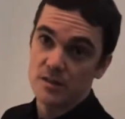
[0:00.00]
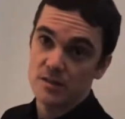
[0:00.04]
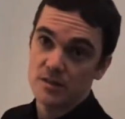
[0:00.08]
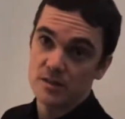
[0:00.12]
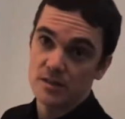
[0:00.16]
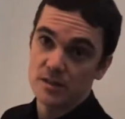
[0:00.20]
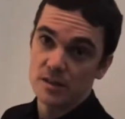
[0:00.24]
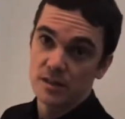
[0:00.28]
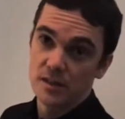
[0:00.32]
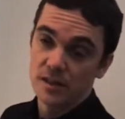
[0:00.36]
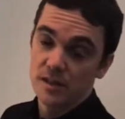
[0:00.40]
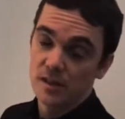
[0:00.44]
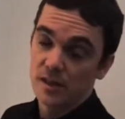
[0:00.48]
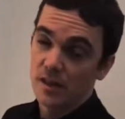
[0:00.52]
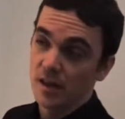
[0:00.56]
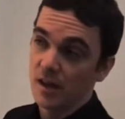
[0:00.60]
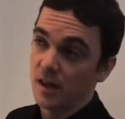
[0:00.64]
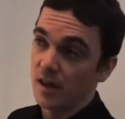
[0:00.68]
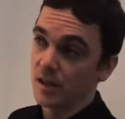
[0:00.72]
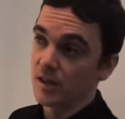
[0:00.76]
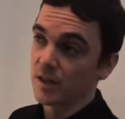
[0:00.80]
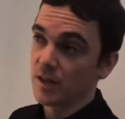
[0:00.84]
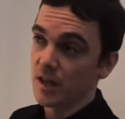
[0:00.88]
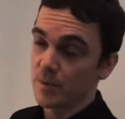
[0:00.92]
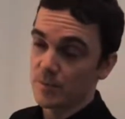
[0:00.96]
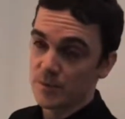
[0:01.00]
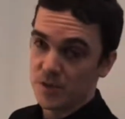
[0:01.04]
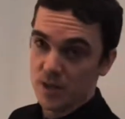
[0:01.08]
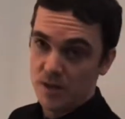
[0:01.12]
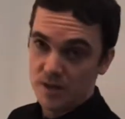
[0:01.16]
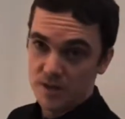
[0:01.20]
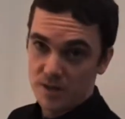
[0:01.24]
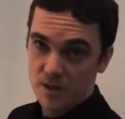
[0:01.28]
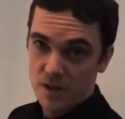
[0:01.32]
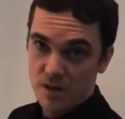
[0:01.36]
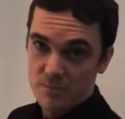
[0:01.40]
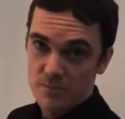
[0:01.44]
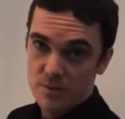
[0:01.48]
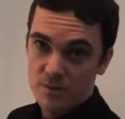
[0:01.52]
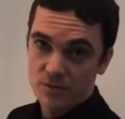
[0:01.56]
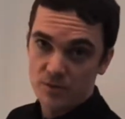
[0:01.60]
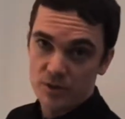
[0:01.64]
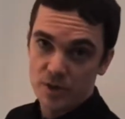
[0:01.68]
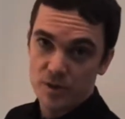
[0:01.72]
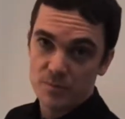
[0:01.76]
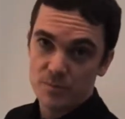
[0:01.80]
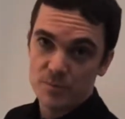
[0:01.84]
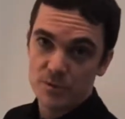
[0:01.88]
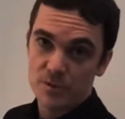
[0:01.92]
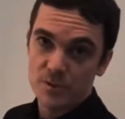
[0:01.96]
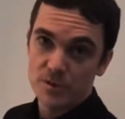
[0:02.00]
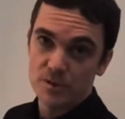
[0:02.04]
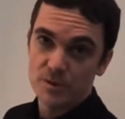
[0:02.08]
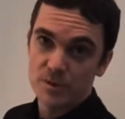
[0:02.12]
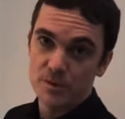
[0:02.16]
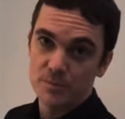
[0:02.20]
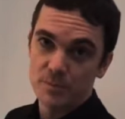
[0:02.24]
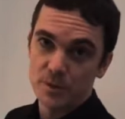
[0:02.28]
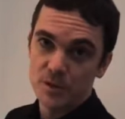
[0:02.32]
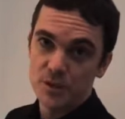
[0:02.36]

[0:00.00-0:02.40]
A couple of days ago I moved up to